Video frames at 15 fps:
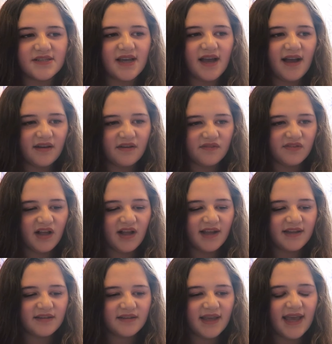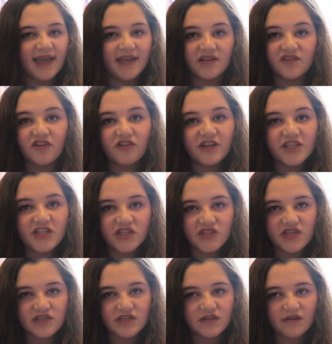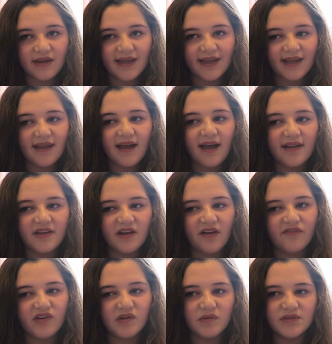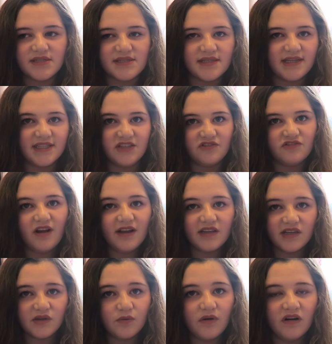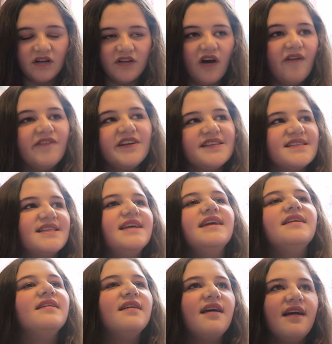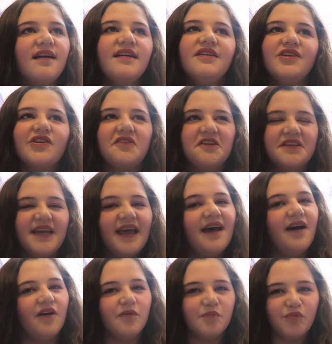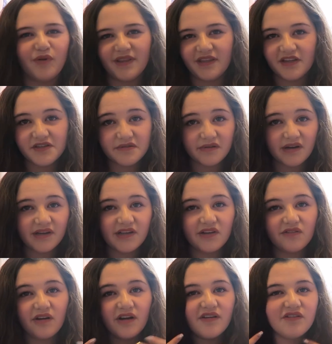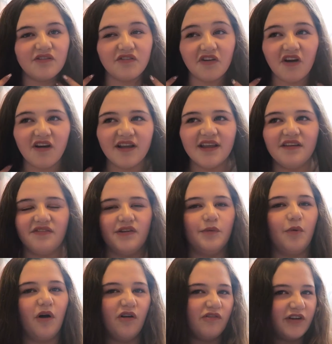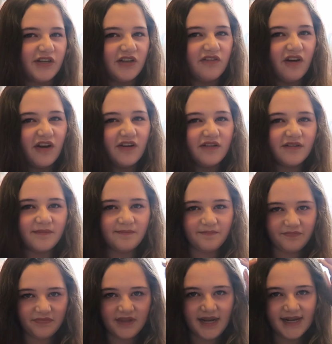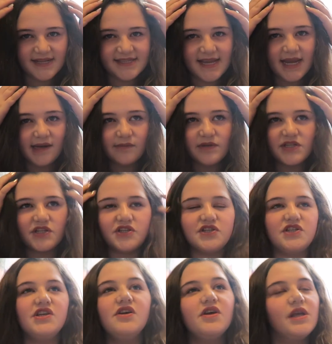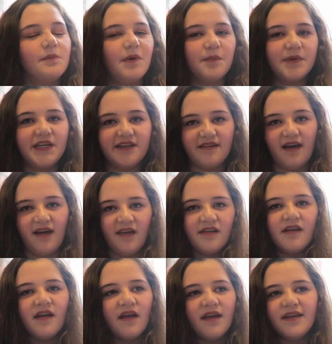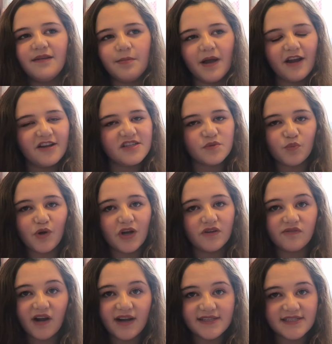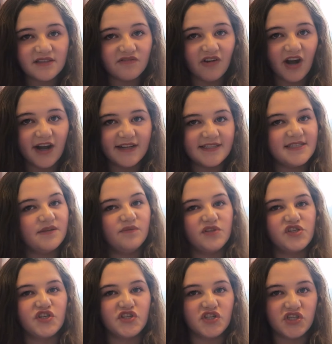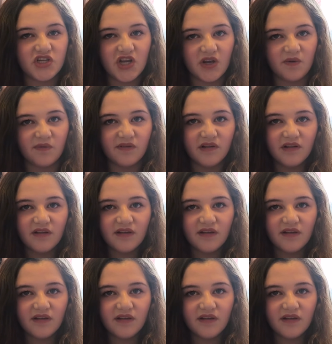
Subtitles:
to kind of like encourage you to do it, and you have no one to like drag you on. Obviously you can't help whether you do it on your own or not if you are on your own. Like, say it was just you, your mum and your dad, your parents weren't riding the rides and it was just you.